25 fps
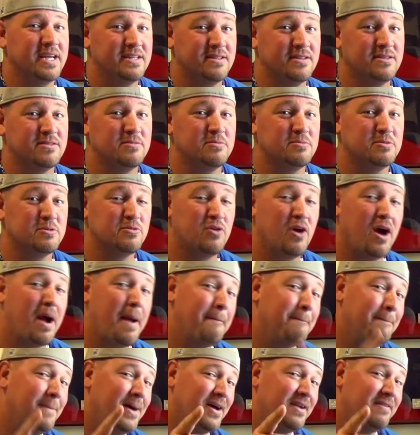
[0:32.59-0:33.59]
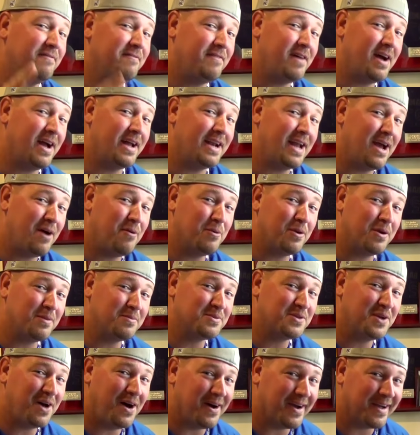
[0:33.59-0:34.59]
Hit the subscribe button, find out what
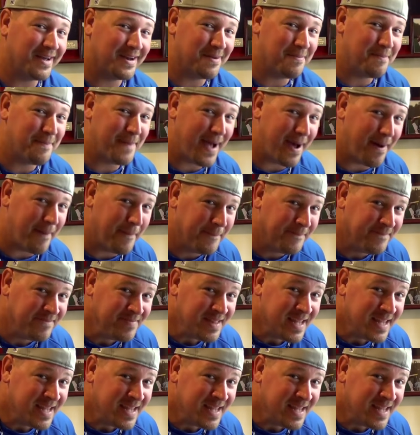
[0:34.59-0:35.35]
I'm talking about.